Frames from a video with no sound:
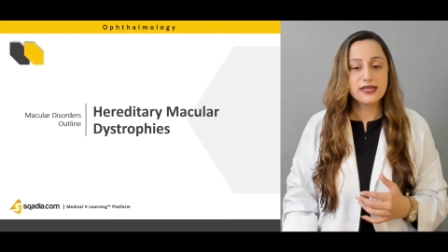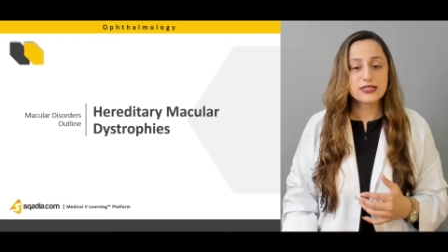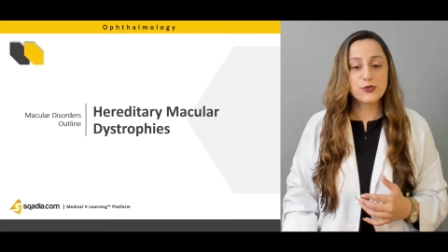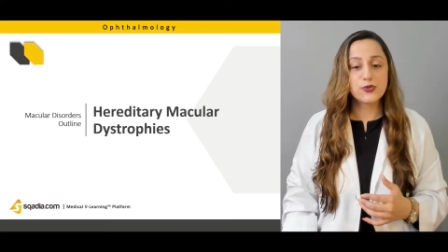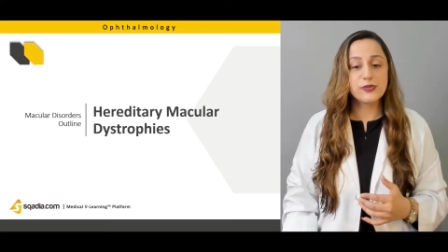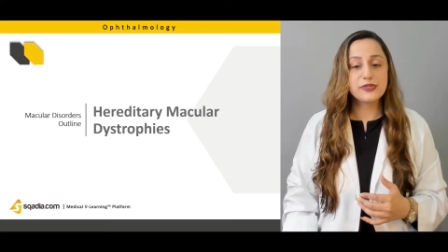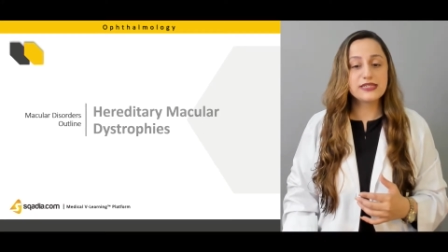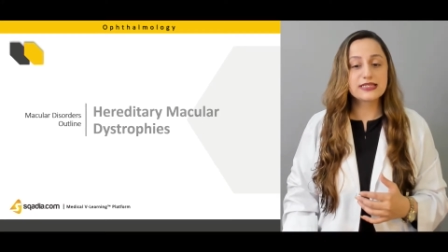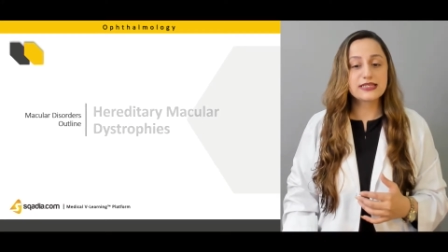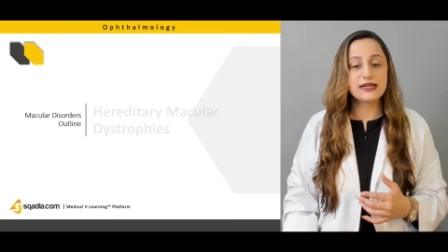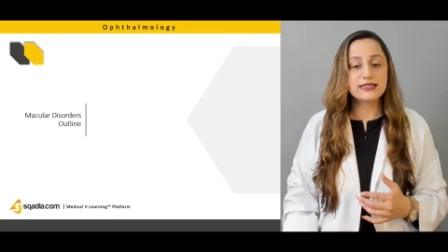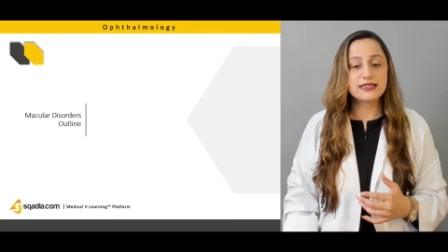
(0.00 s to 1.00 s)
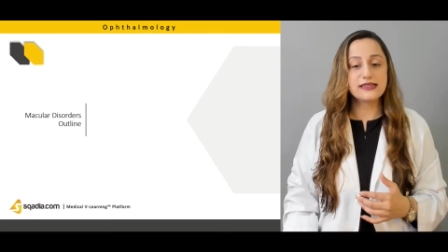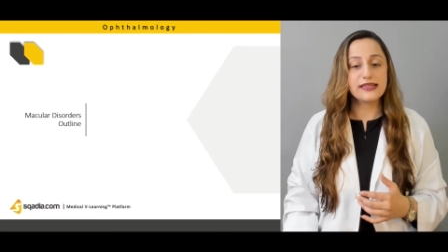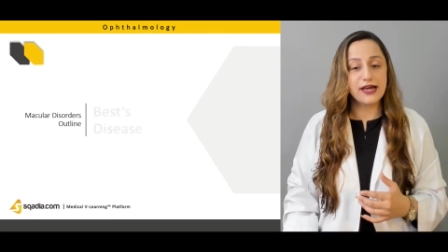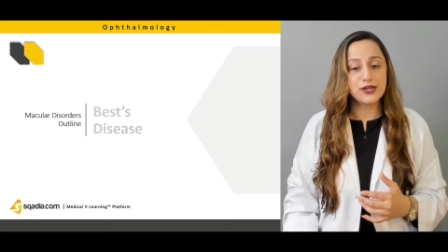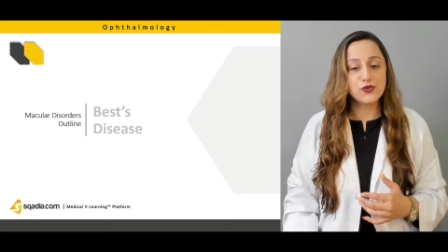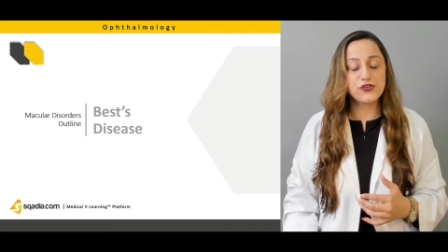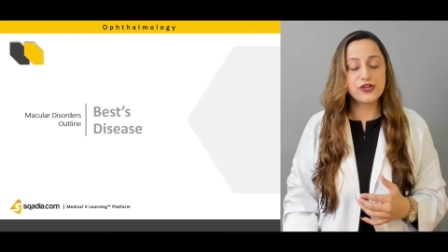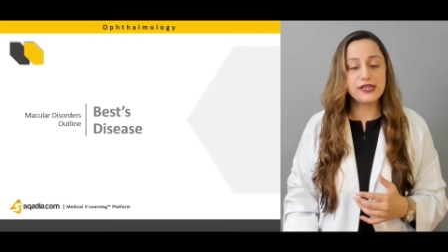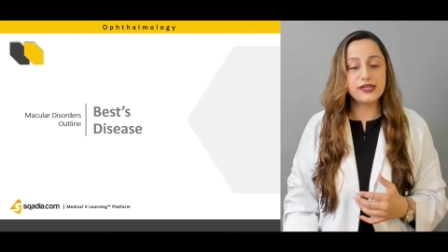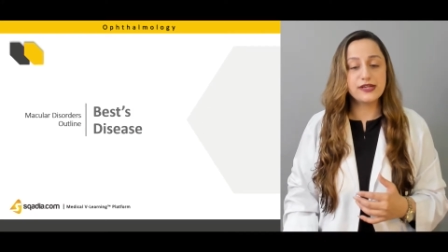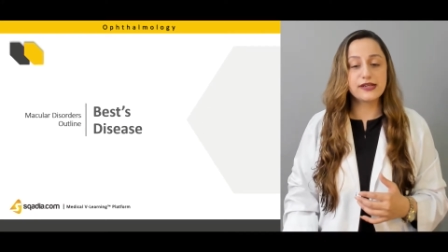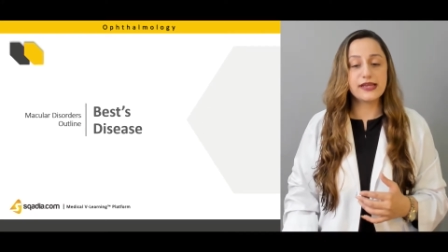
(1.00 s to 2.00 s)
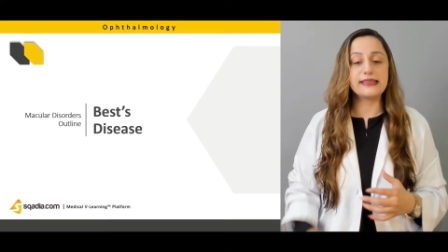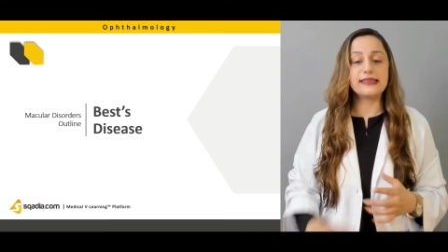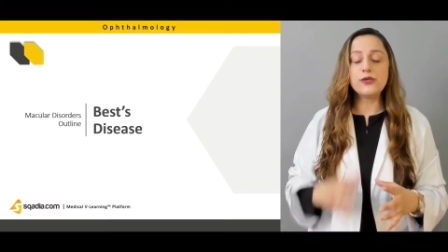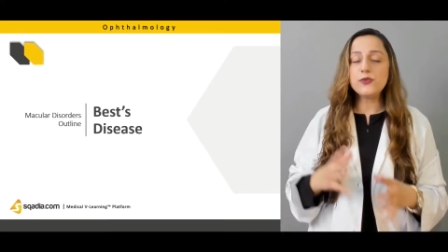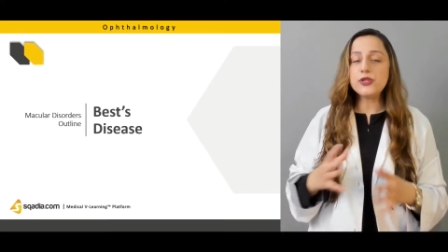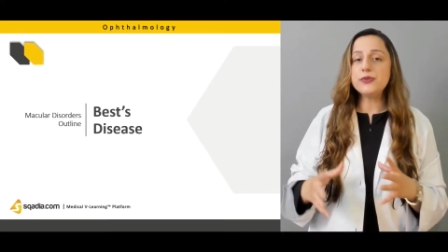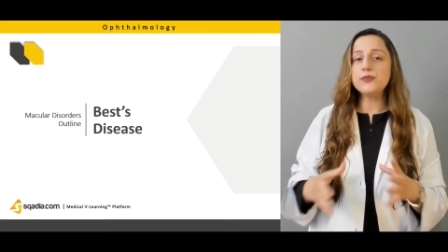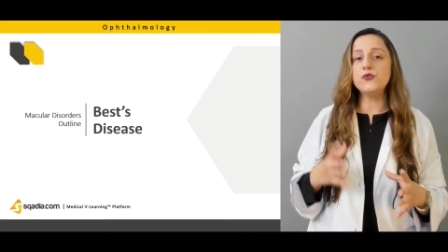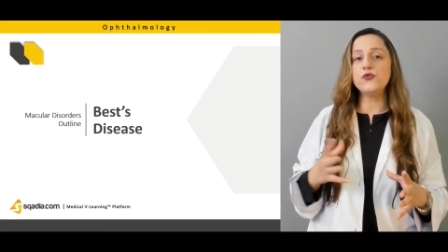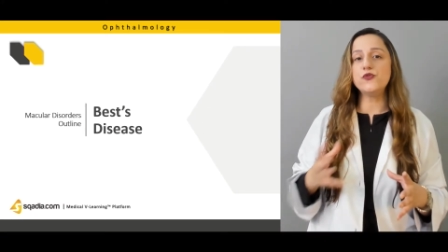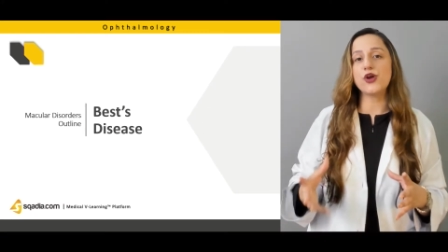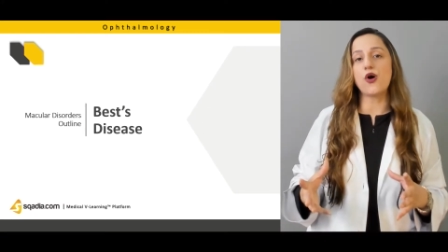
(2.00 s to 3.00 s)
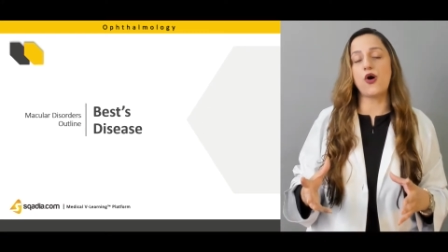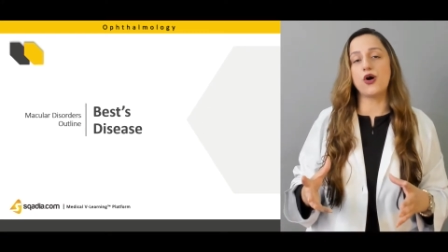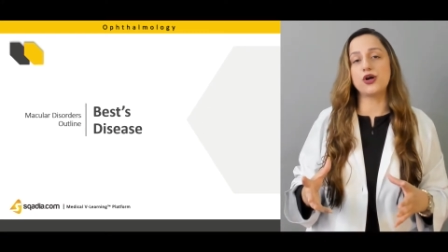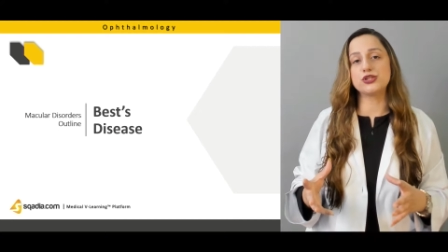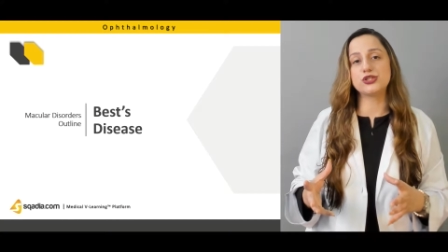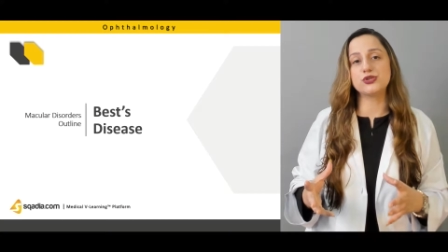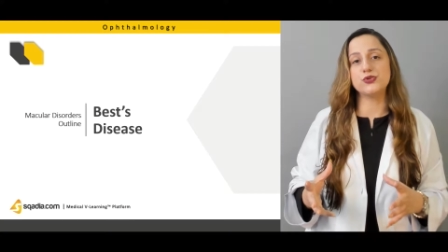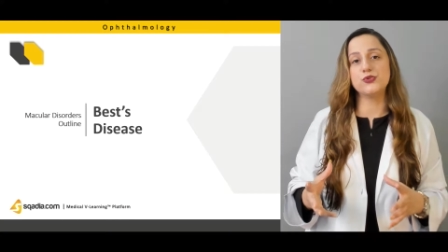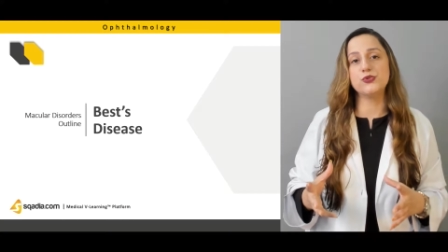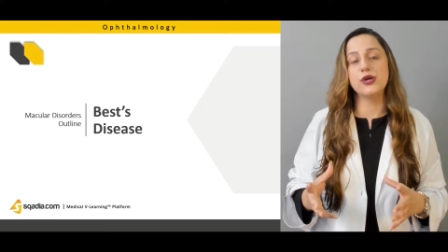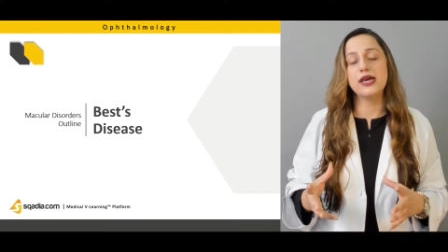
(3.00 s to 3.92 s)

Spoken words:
So we'll be discussing that over here, and then we'll be moving on to